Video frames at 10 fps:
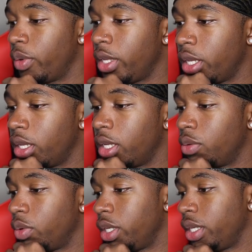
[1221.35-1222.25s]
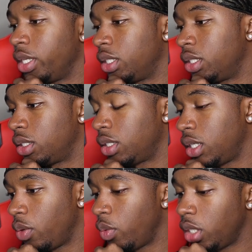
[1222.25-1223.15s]
here we is. Here we is.
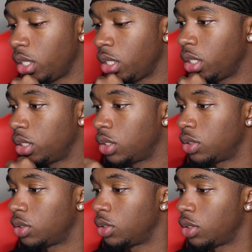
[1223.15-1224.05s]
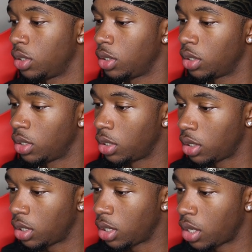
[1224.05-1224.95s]
Here we is. Oh.
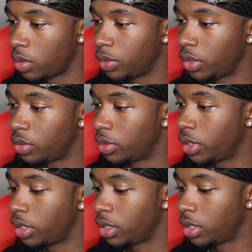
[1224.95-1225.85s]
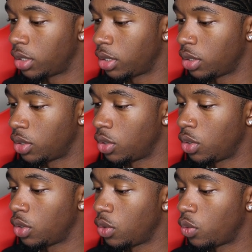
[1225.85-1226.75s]
All right, what we doing here?
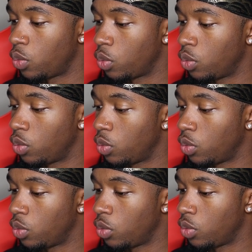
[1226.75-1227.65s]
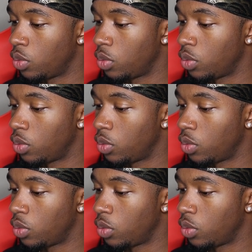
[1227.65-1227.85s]
No, no Kenny, you're for real